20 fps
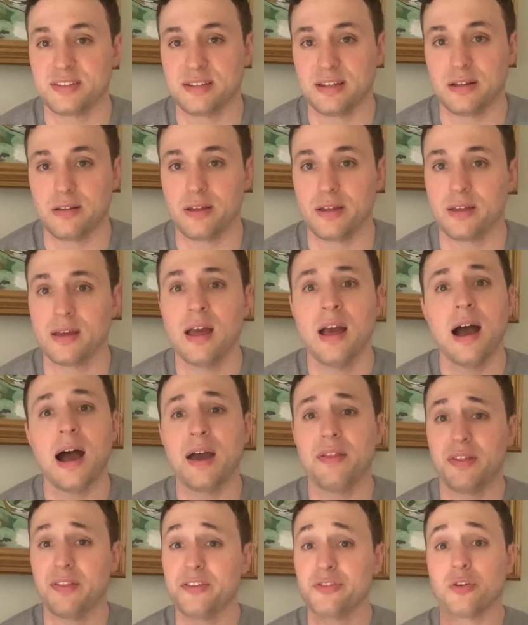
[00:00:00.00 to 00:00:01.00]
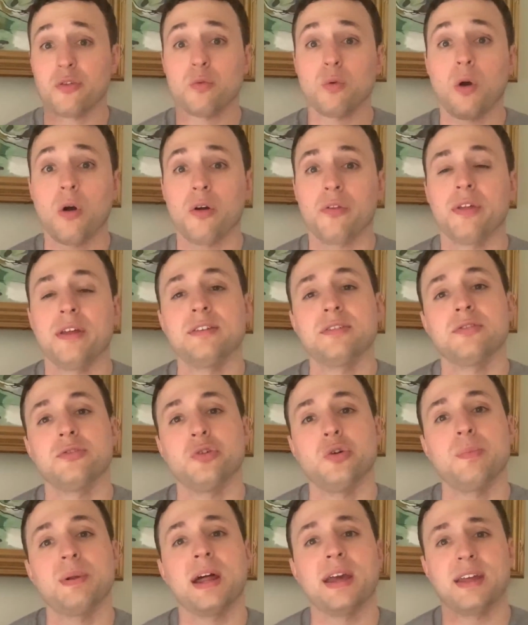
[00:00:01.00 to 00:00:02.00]
stealing. I think these are wrong things to
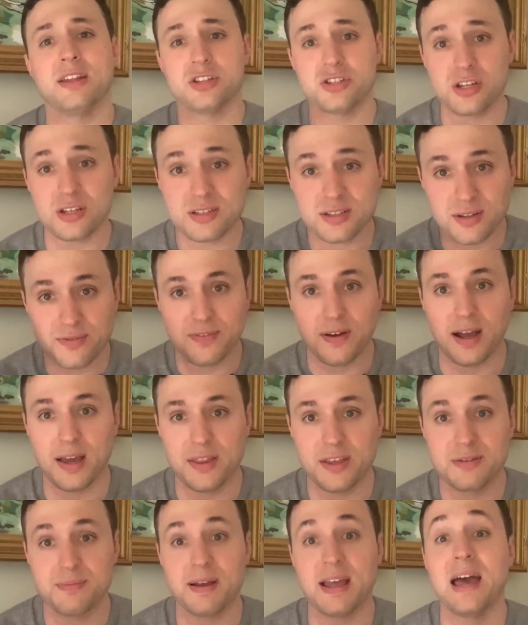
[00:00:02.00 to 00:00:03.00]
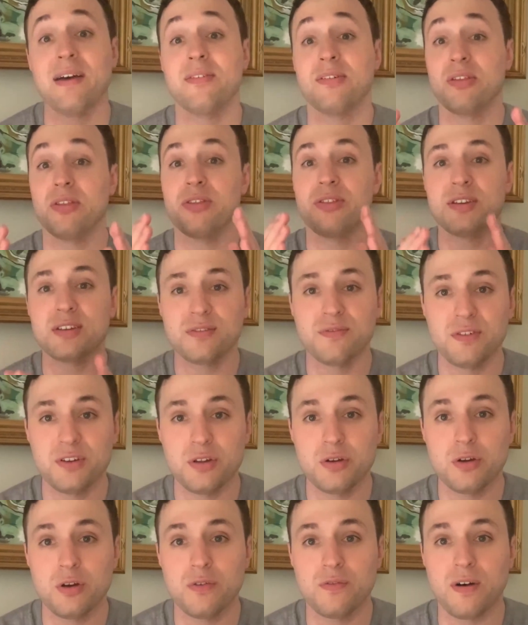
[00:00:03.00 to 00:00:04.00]
do, but I can justify this by having this
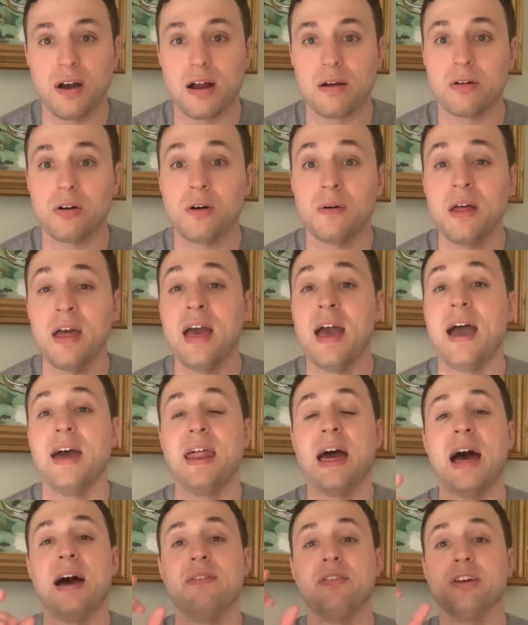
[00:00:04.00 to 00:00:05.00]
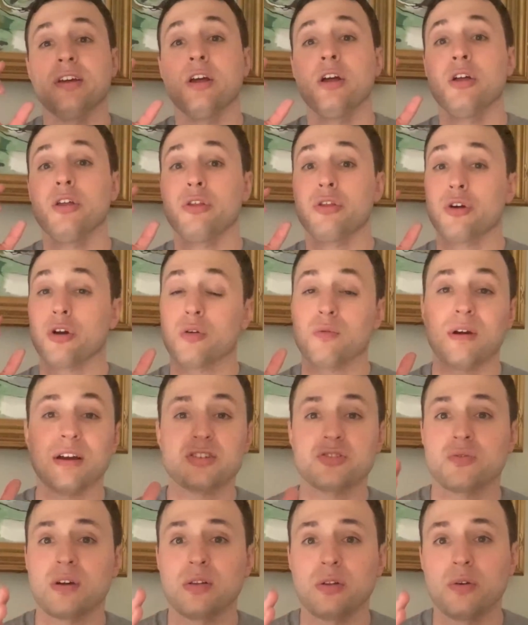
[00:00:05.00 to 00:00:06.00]
video go viral and having their
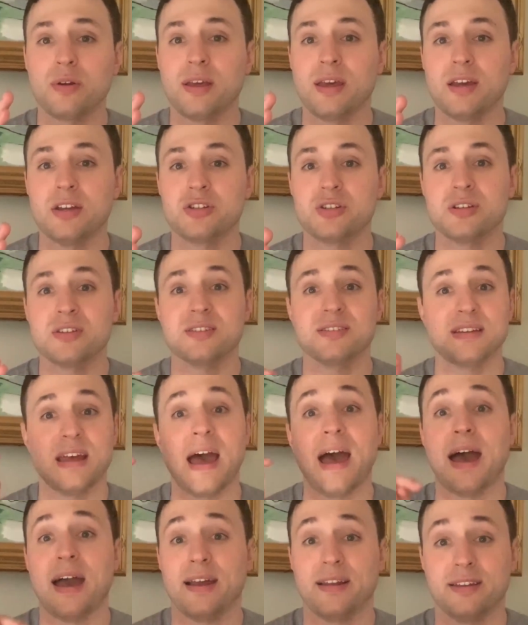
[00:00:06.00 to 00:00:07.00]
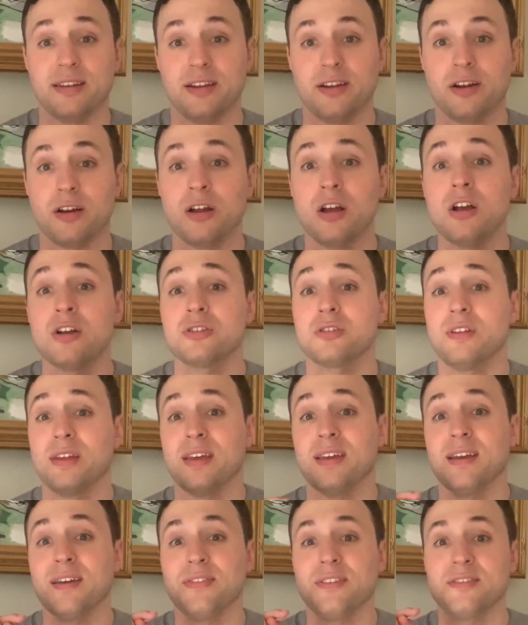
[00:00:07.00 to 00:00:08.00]
restaurant locations tagged here so they
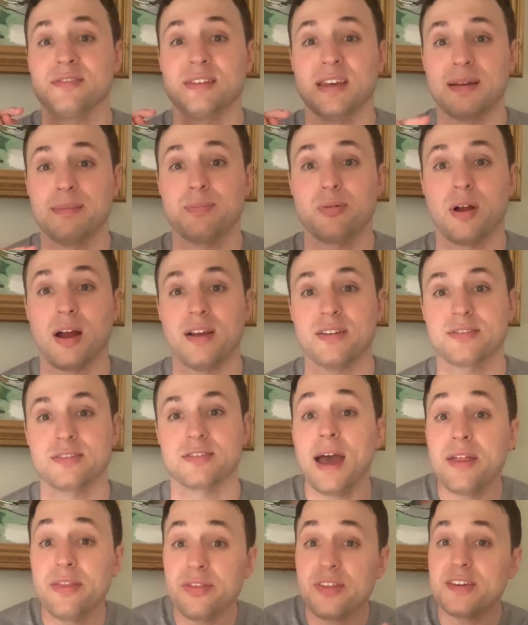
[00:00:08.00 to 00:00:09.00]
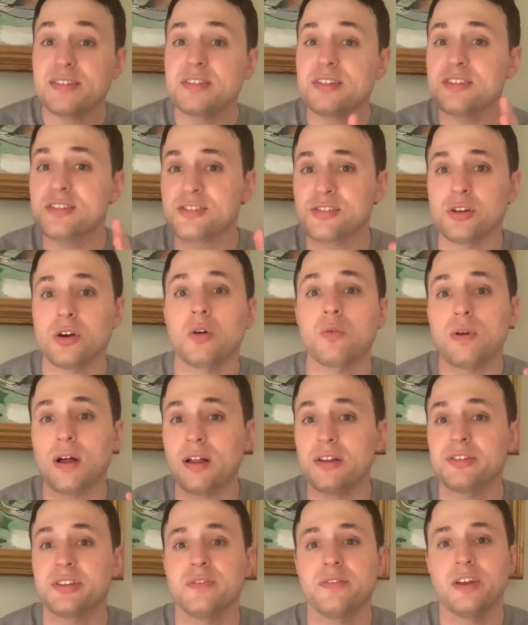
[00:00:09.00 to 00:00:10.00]
can get the same press. And this is still
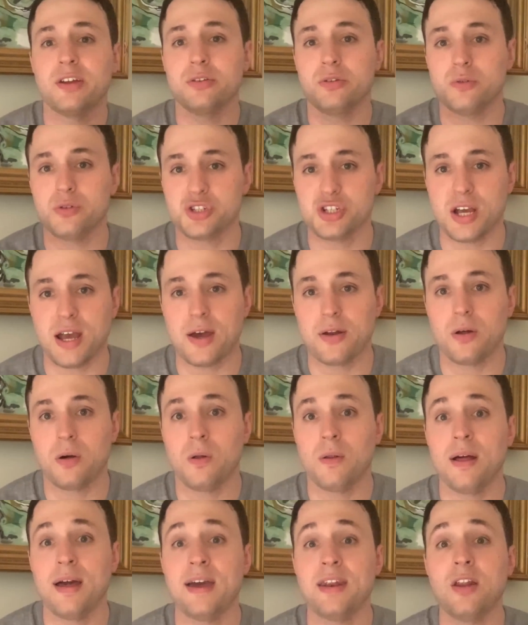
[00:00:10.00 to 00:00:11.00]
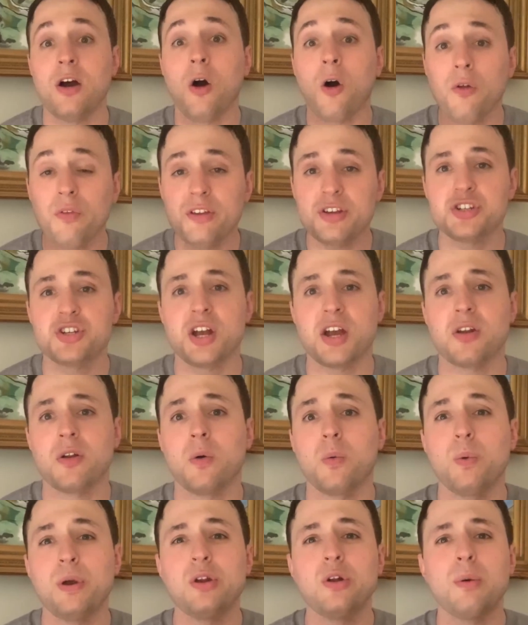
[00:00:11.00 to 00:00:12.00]
relatively a new channel, and on this channel,
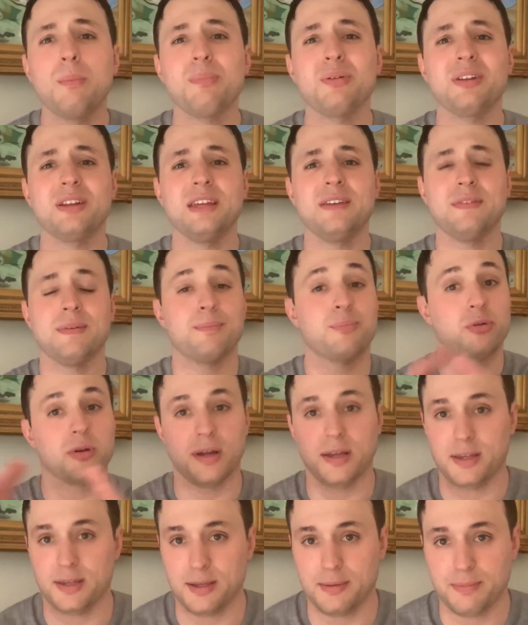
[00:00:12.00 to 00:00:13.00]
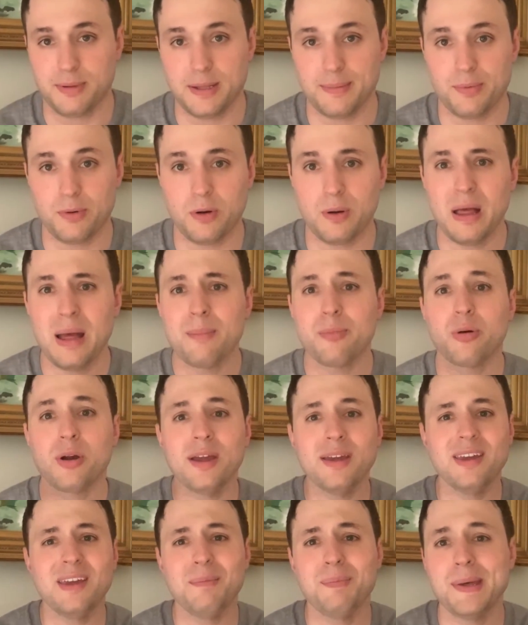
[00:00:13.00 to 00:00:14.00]
we don't believe in pranking people.
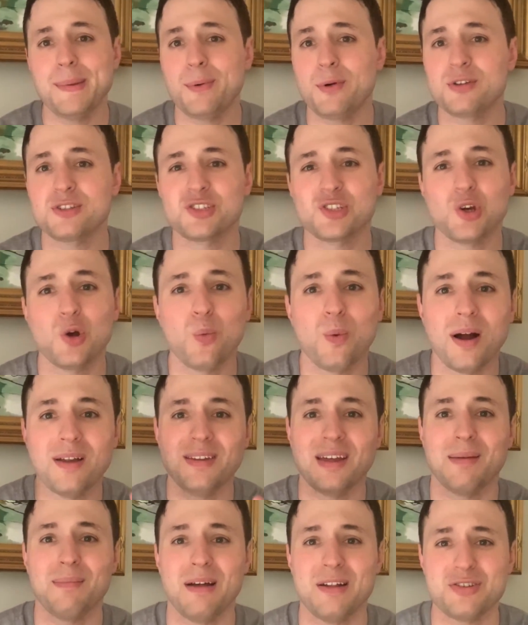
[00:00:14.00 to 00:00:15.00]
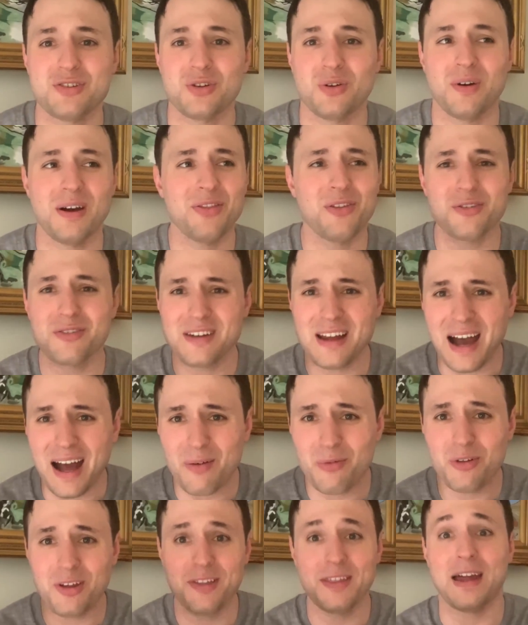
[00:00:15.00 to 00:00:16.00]
Pranking people is so one-dimensional, and they're
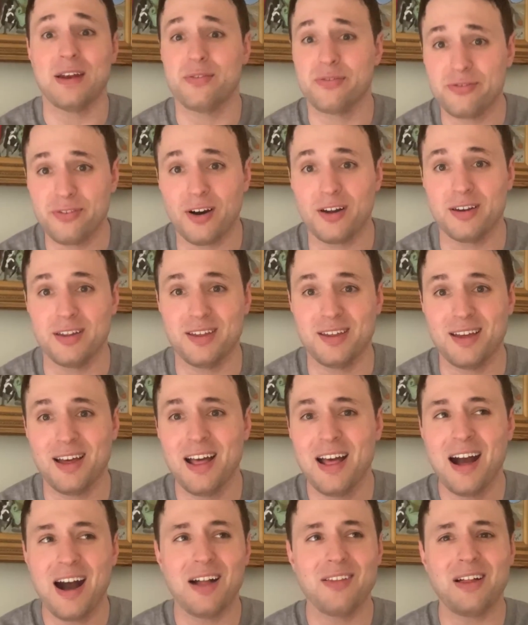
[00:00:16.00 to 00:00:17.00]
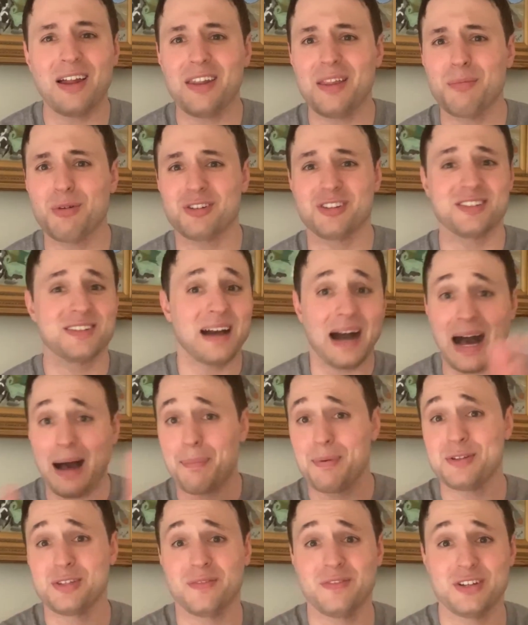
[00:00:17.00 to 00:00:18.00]
not really that funny. A lot of them are just
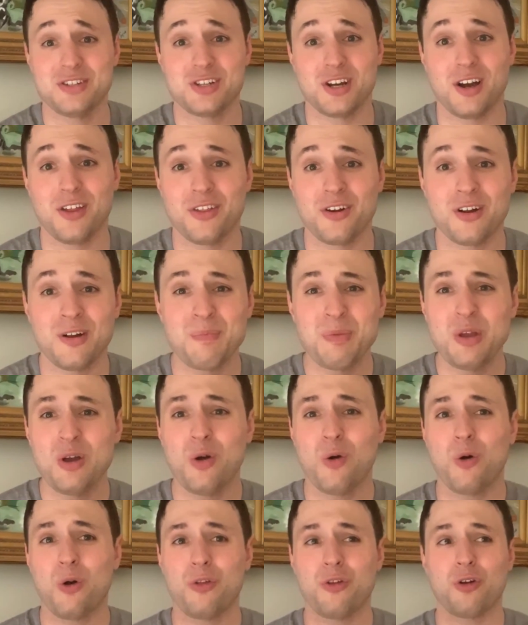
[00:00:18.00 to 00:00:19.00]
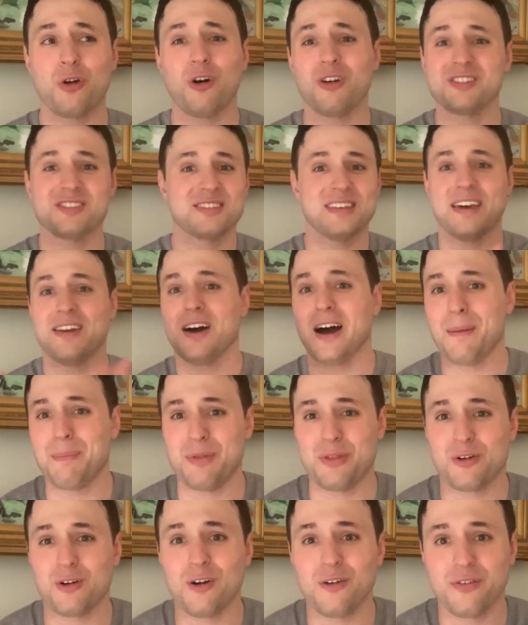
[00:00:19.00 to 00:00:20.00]
copies of each other, or they're all set up
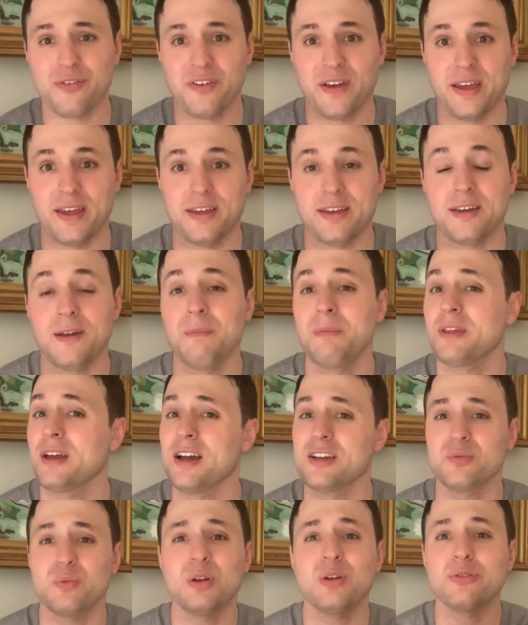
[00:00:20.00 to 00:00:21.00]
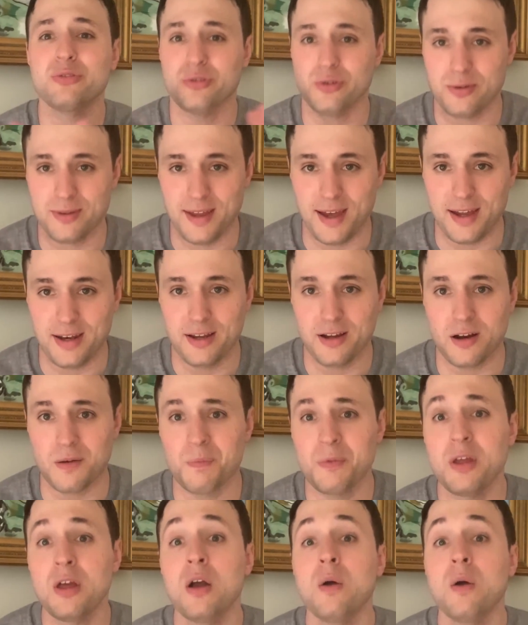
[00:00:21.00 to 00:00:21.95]
and they're all fake. Guys, we don't do that here.